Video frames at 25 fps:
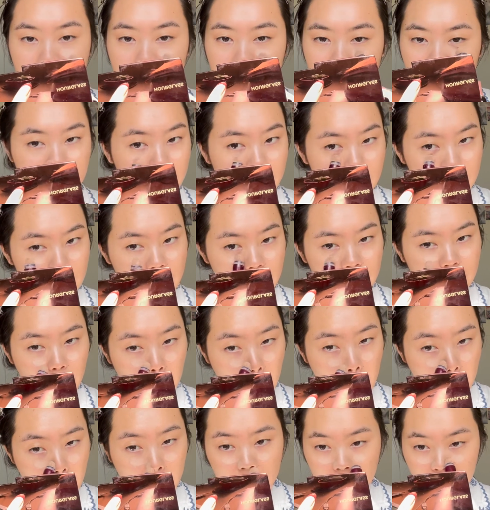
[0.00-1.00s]
We can see my
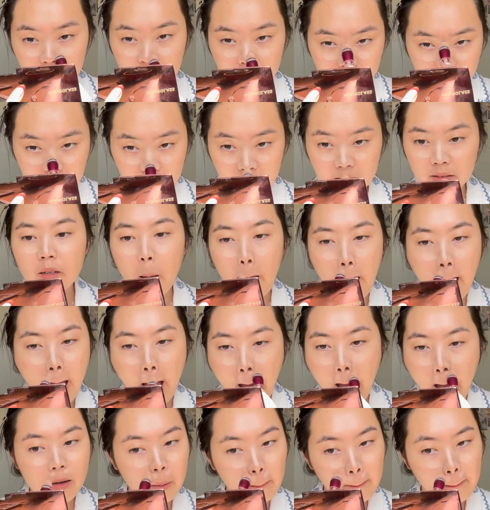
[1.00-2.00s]
features are
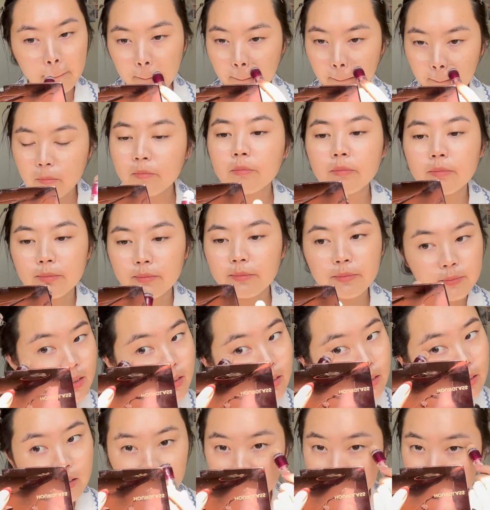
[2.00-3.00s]
a lot
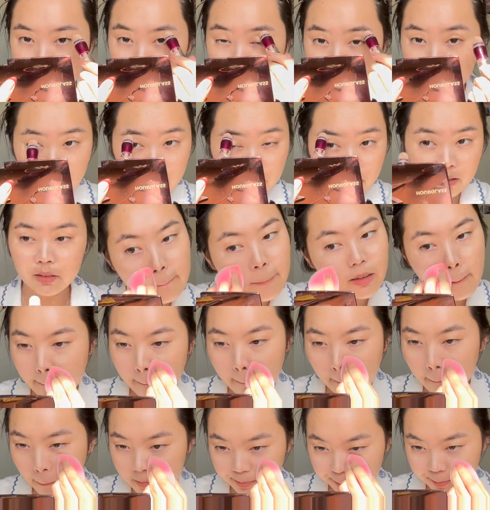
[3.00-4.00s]
more brought out
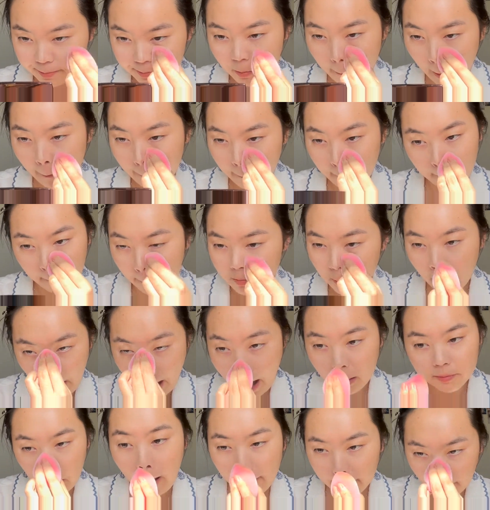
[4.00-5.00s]
just from the simple
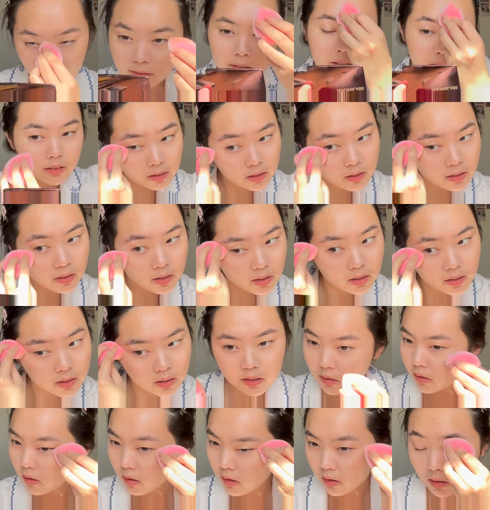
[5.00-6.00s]
steps of
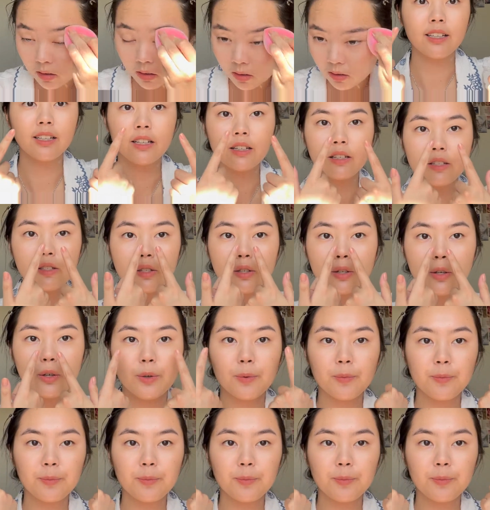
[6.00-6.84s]
brightening, so